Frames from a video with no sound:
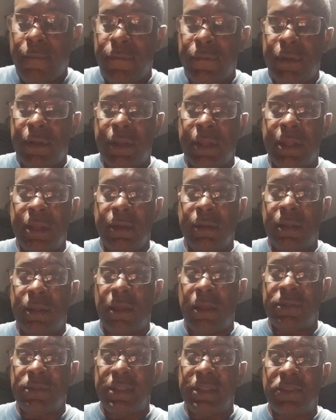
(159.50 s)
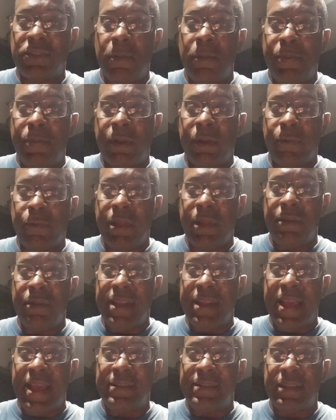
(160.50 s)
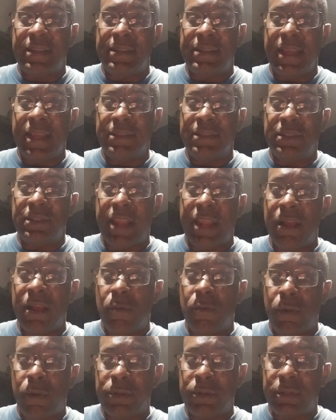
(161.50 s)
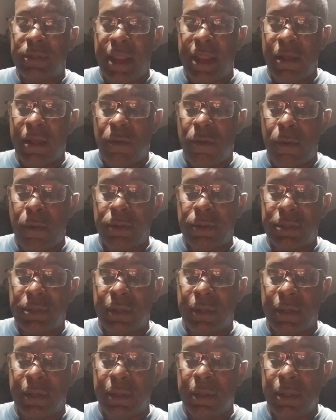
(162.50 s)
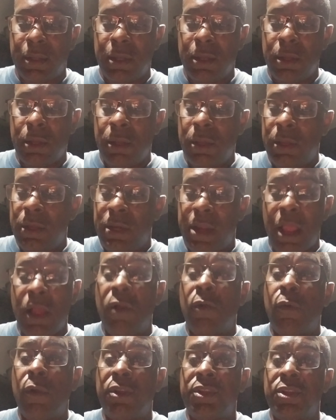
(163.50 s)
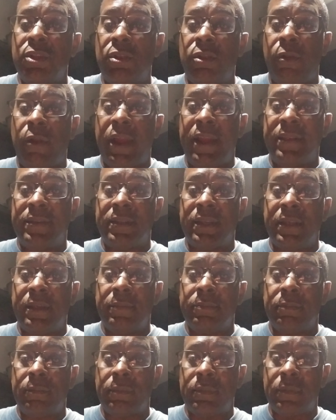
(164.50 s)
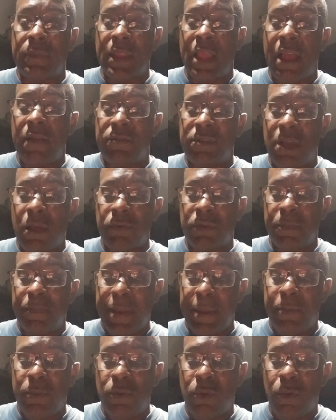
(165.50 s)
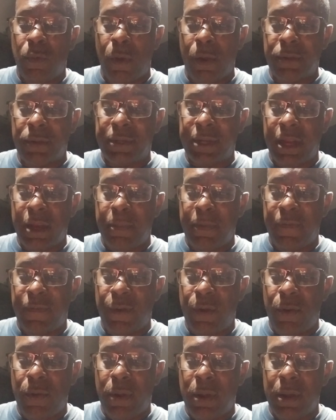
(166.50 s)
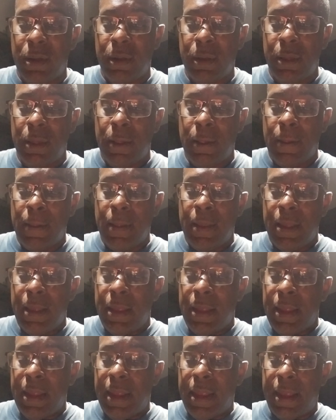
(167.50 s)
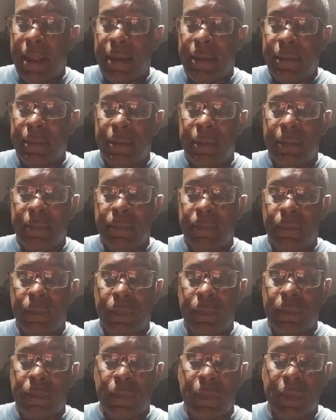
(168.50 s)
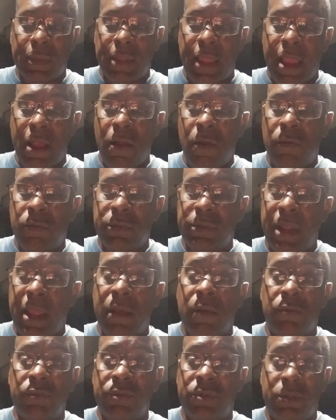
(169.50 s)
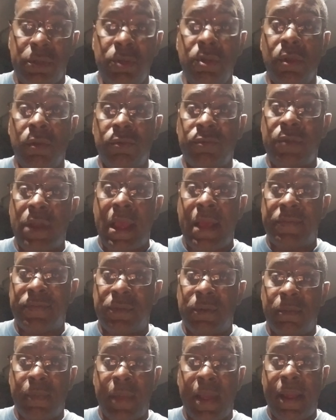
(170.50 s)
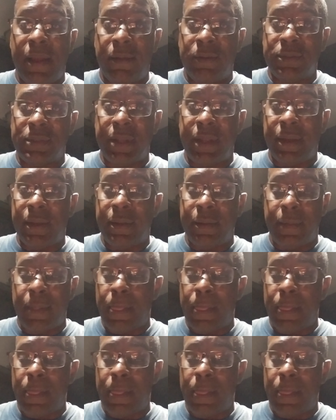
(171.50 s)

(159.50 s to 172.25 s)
because it's gonna put a real nasty taste. They're gonna work you crazy. I've talked to people who worked there before, and you're gonna drive some miles there,